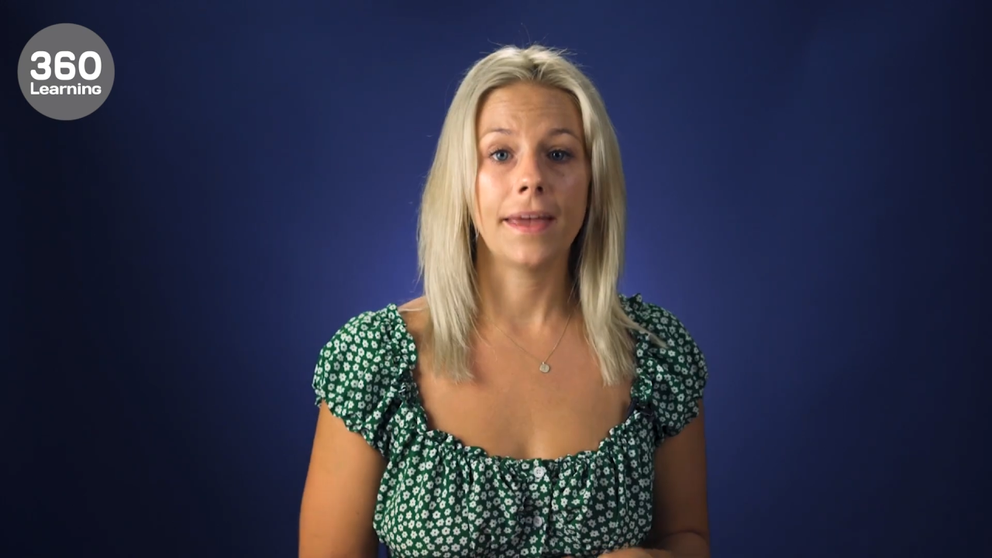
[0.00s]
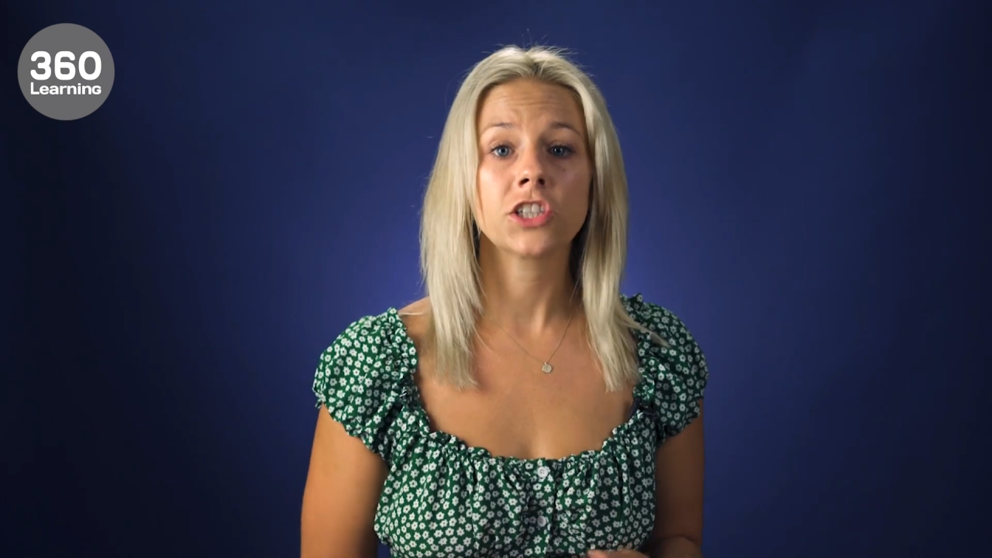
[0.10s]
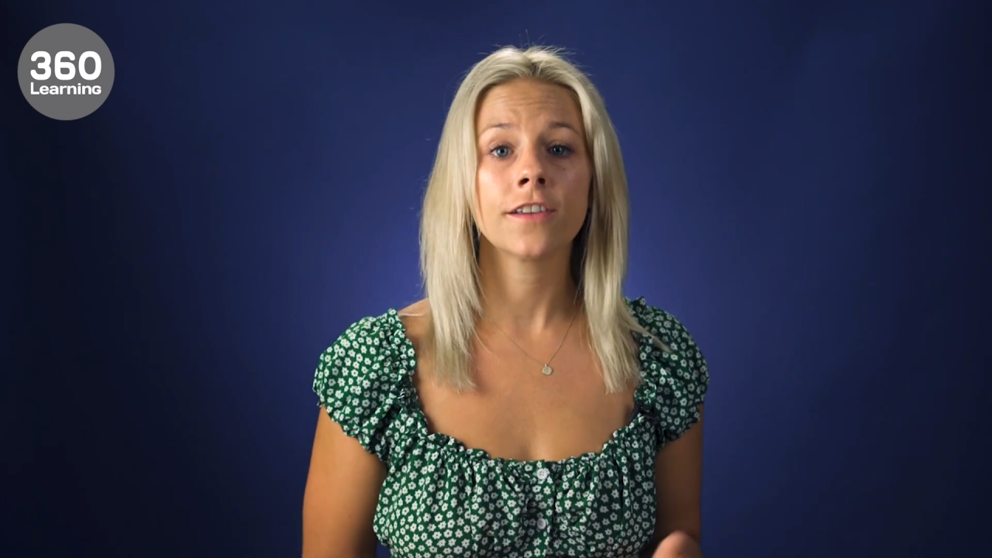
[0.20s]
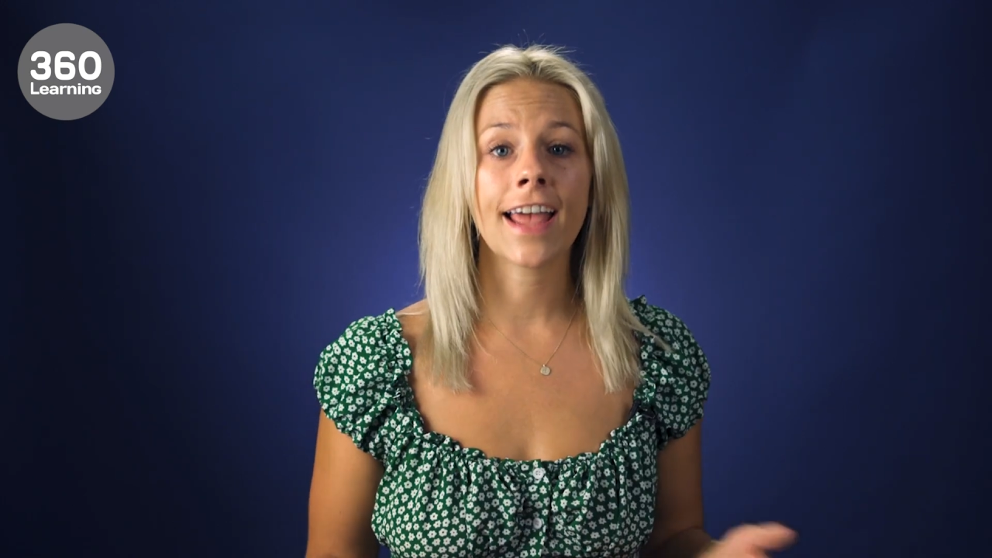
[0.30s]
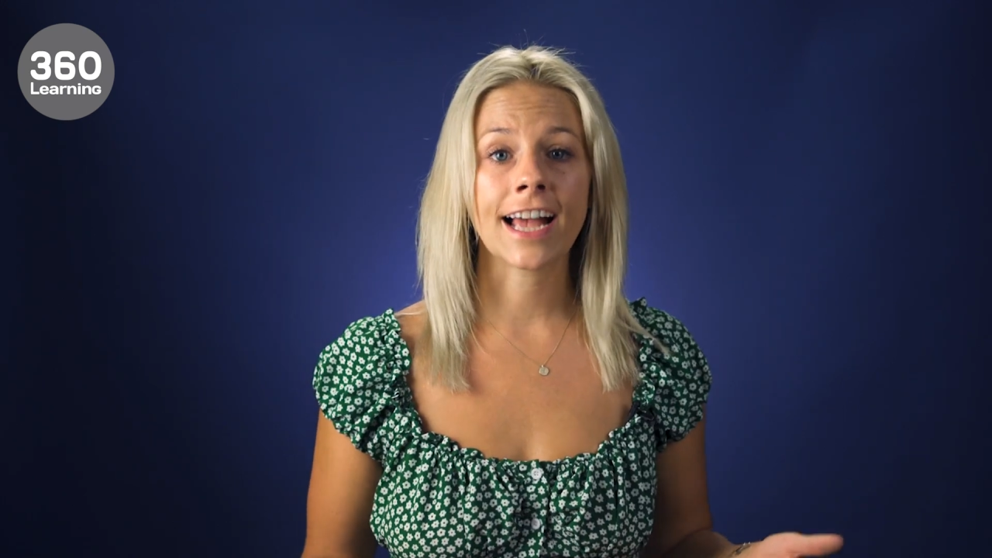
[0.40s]
Make
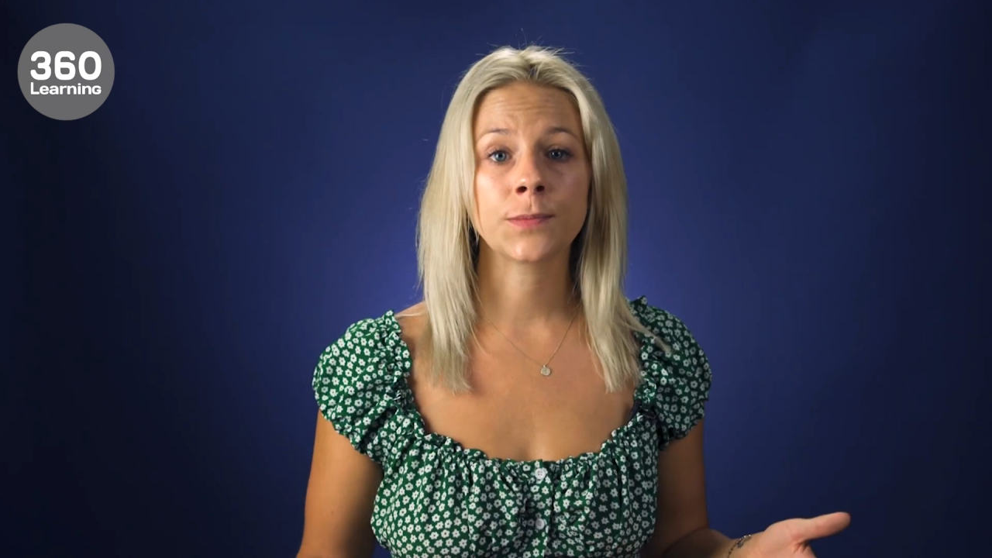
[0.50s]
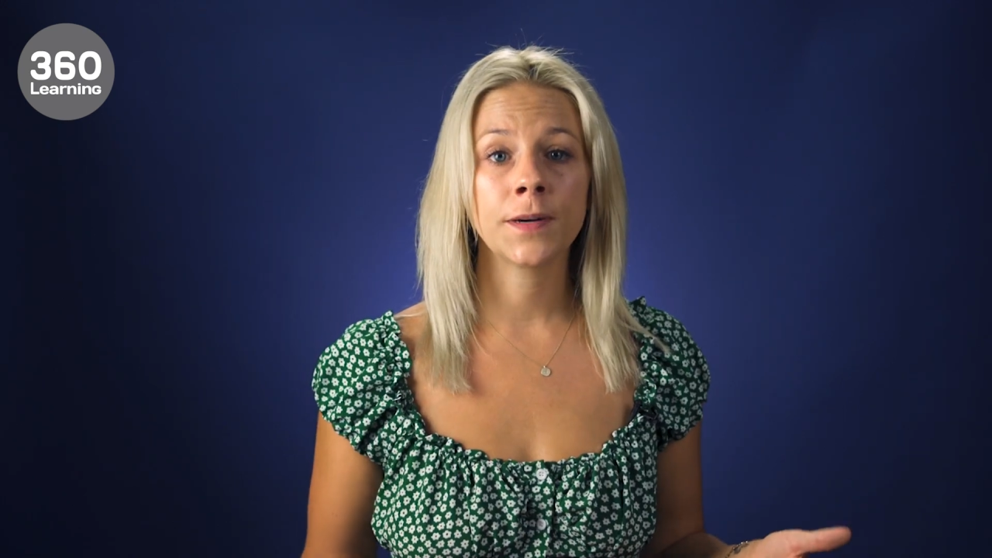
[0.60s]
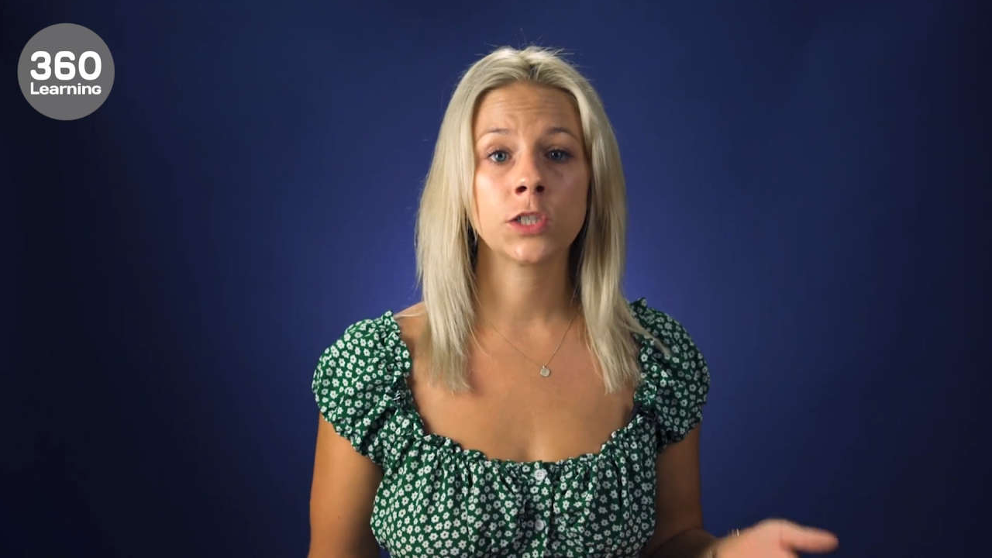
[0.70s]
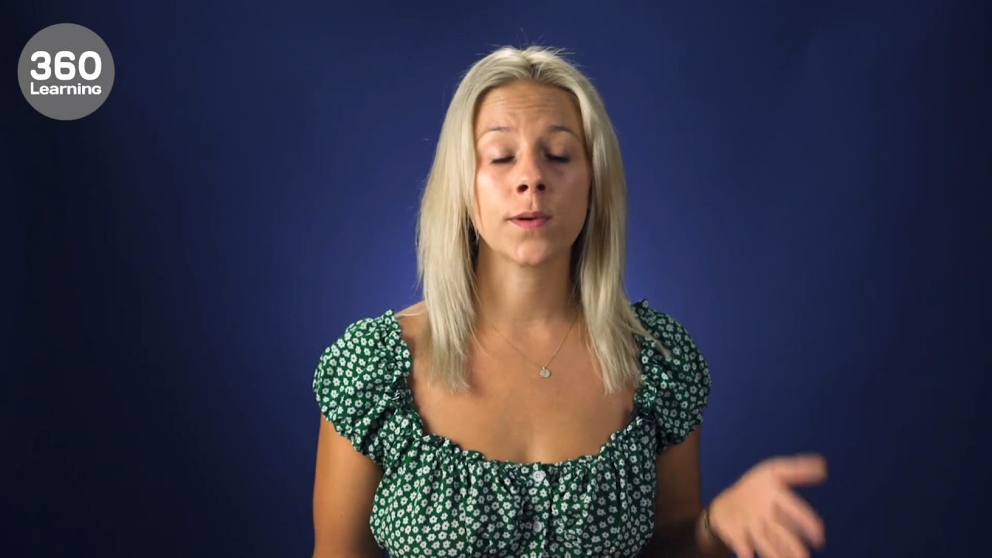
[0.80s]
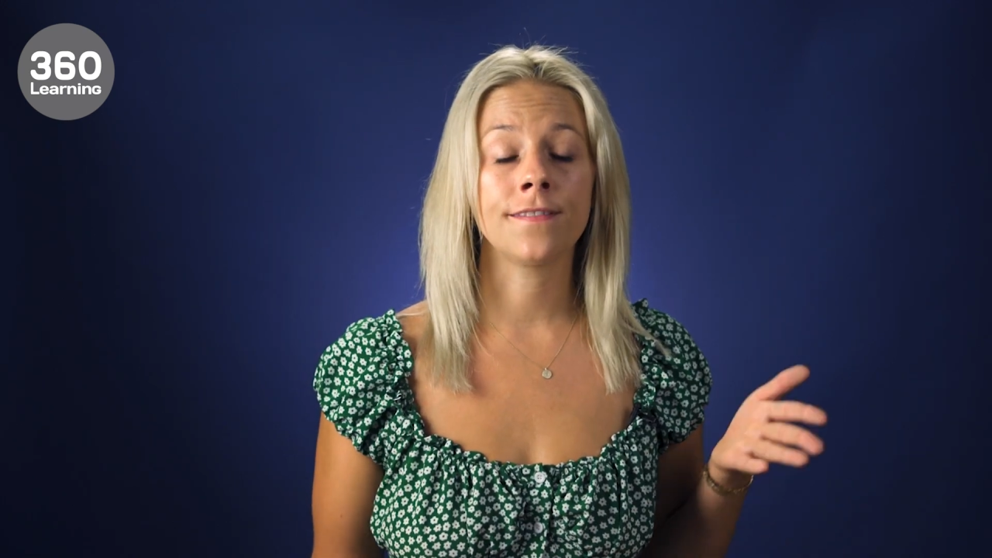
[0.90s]
sure the
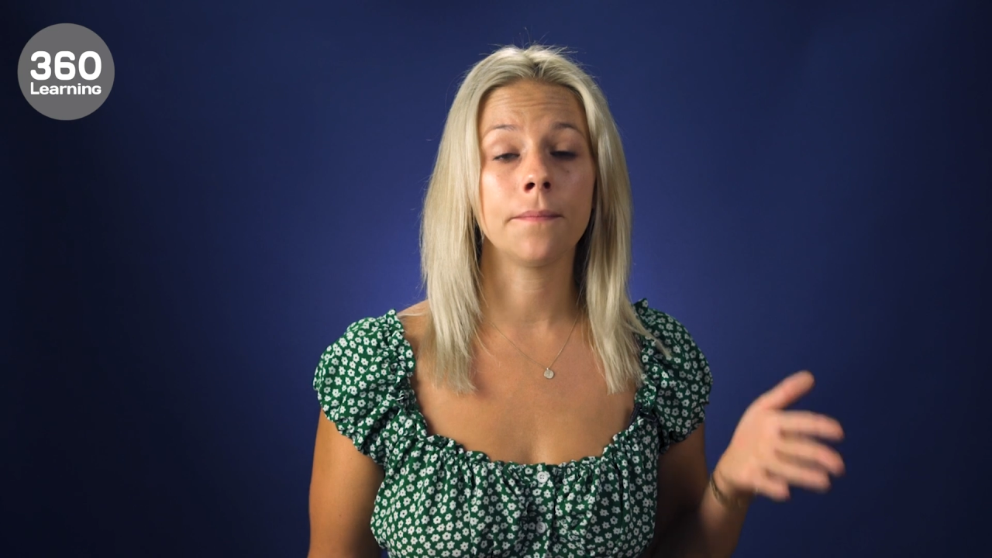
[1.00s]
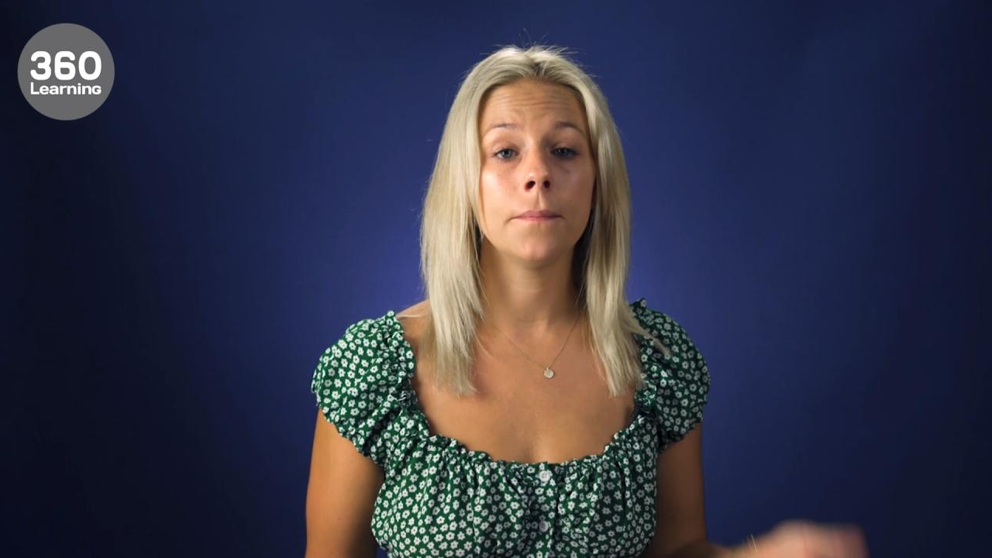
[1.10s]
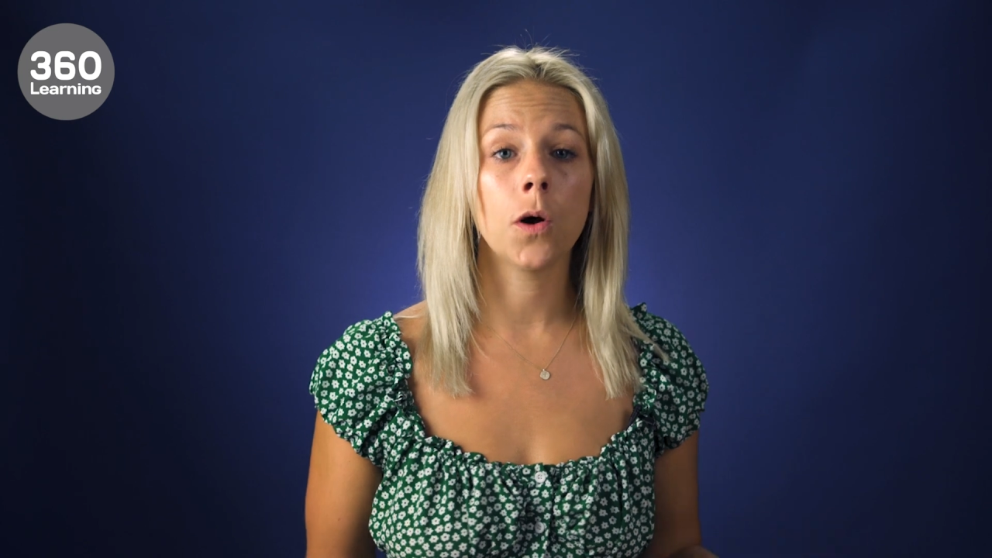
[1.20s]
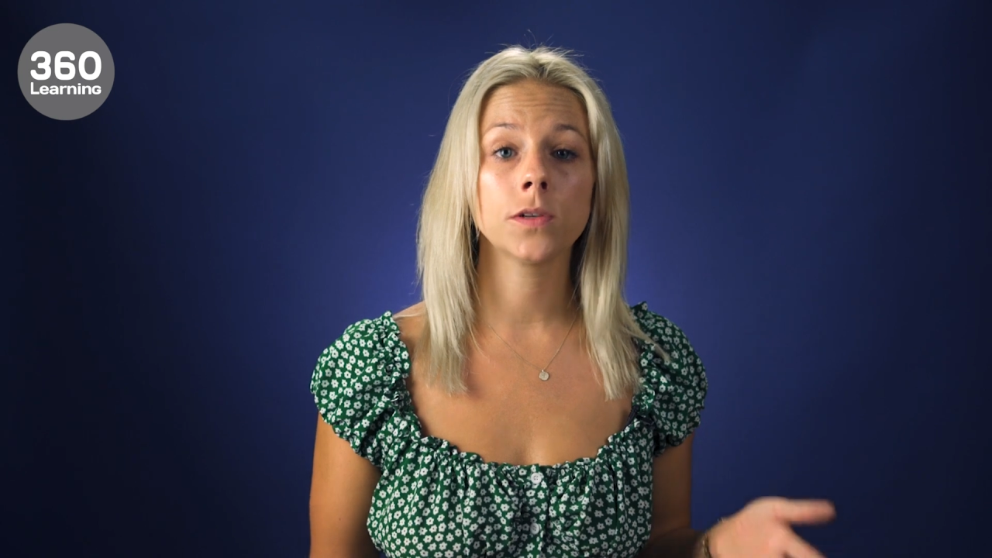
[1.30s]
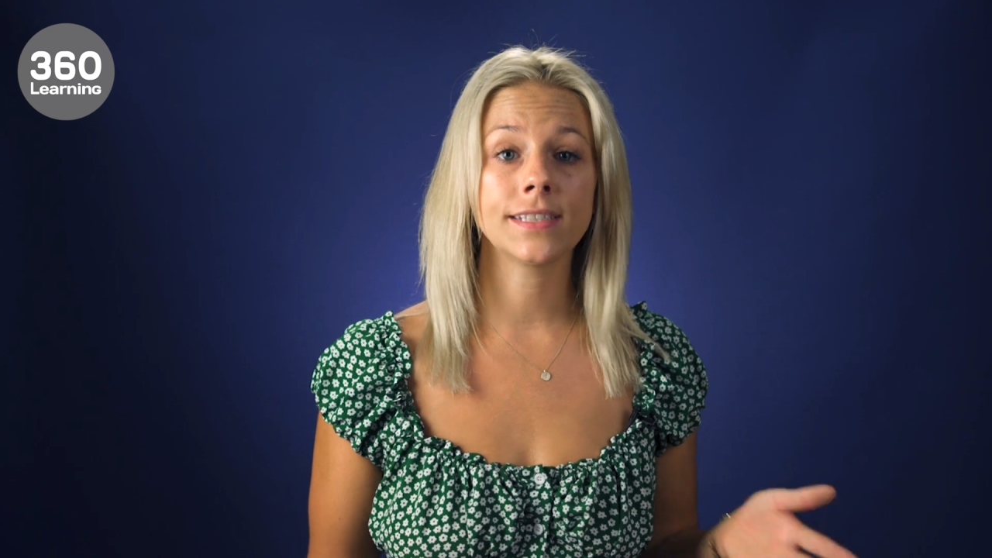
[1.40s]
experts who have the
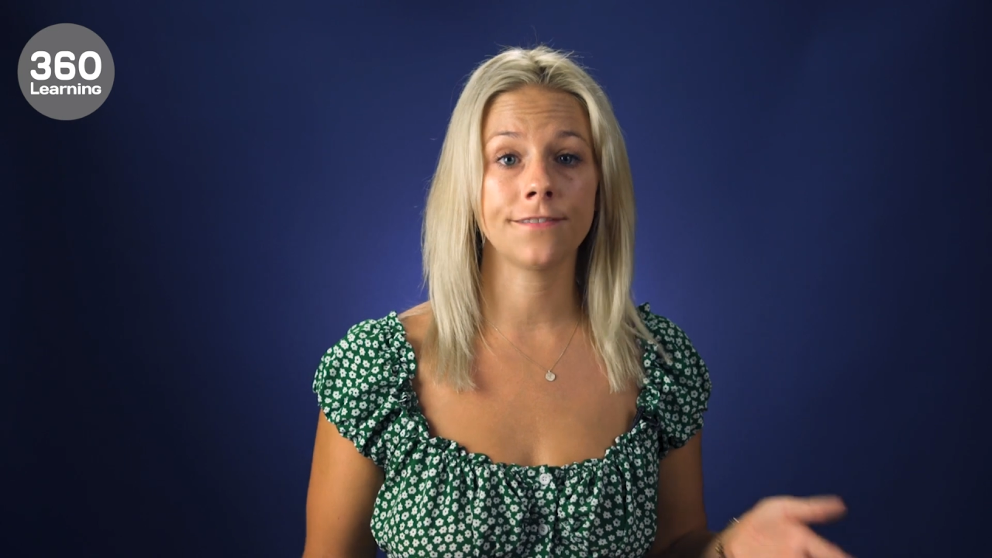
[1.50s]
most